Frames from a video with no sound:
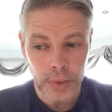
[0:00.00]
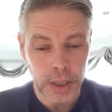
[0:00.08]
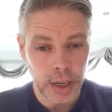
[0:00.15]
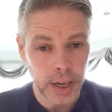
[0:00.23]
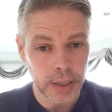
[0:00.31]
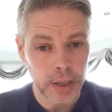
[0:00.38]

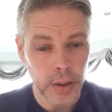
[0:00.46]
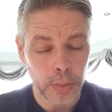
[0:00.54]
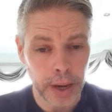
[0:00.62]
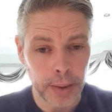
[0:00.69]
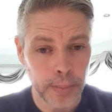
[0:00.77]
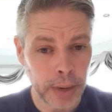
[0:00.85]
Next up, we
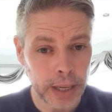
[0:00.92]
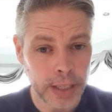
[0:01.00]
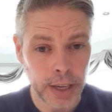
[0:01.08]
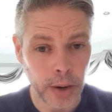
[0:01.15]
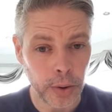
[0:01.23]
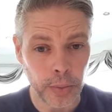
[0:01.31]
have
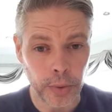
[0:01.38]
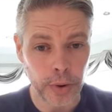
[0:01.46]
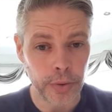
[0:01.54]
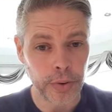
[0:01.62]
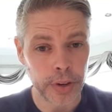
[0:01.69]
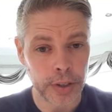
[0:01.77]
Matteo and
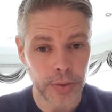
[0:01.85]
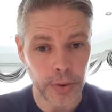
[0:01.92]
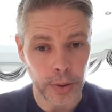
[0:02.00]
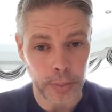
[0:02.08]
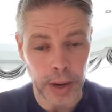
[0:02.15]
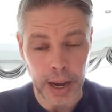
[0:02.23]
Rufus
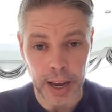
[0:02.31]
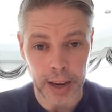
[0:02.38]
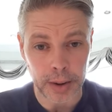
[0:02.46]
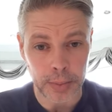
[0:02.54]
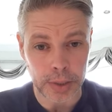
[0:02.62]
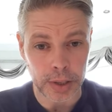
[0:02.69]
from
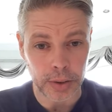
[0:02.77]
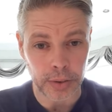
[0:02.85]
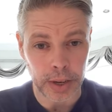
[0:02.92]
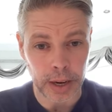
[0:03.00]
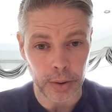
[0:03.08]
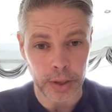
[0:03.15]
Adam
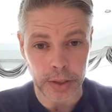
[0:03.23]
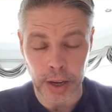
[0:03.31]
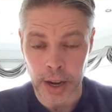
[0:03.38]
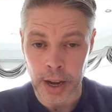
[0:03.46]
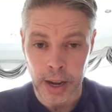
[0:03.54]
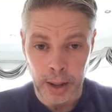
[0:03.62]
Silvera's
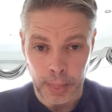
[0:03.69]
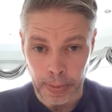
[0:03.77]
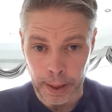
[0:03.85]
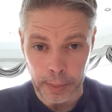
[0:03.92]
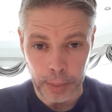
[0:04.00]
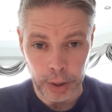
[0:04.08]

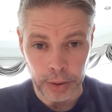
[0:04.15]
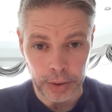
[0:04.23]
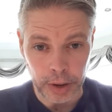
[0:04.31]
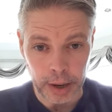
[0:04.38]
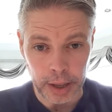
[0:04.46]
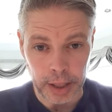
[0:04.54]
They Both
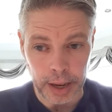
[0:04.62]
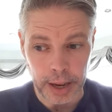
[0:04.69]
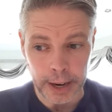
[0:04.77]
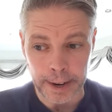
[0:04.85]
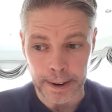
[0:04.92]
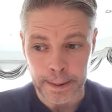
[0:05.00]
Die at the
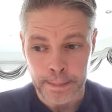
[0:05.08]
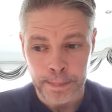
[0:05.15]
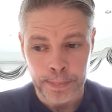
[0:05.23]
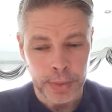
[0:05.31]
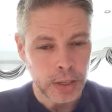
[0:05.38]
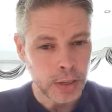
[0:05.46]
End.
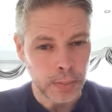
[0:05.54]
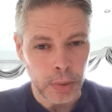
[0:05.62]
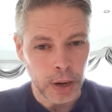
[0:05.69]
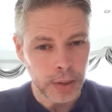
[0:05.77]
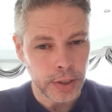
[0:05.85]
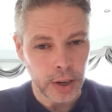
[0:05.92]
It's a
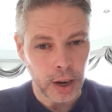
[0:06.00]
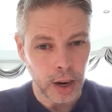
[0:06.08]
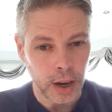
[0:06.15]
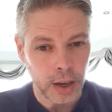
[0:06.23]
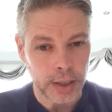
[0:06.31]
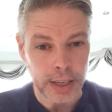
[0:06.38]

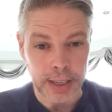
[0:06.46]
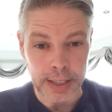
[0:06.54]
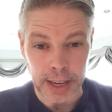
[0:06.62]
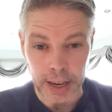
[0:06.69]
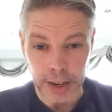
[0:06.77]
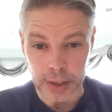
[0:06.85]
masterclass in
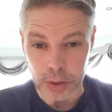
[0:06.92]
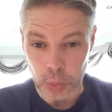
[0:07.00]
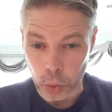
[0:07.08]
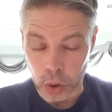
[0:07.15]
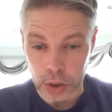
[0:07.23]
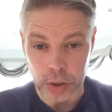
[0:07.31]
telling us
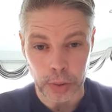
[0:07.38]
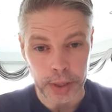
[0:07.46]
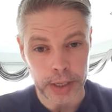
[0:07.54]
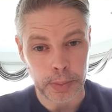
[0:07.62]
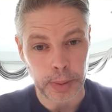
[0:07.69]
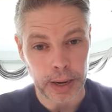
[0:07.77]
what to
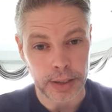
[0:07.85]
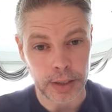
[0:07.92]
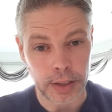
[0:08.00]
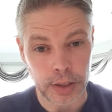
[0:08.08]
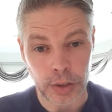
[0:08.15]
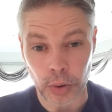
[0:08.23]
expect in
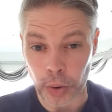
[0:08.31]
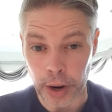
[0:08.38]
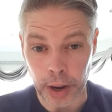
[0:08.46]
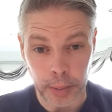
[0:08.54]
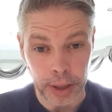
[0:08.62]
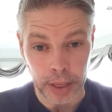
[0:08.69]
the
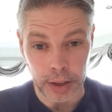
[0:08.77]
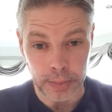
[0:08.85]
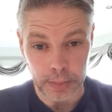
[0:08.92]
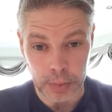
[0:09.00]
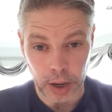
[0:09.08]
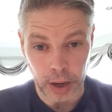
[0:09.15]
story. I mean, the
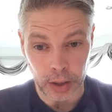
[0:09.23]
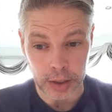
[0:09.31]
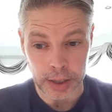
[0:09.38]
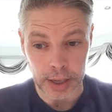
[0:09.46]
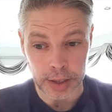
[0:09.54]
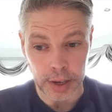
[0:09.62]
title
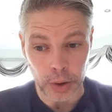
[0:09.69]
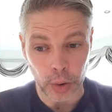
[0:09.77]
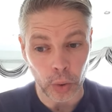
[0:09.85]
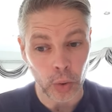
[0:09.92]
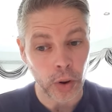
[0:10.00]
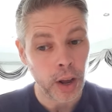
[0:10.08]
says it
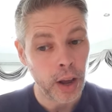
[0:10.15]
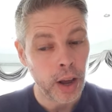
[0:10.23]
all,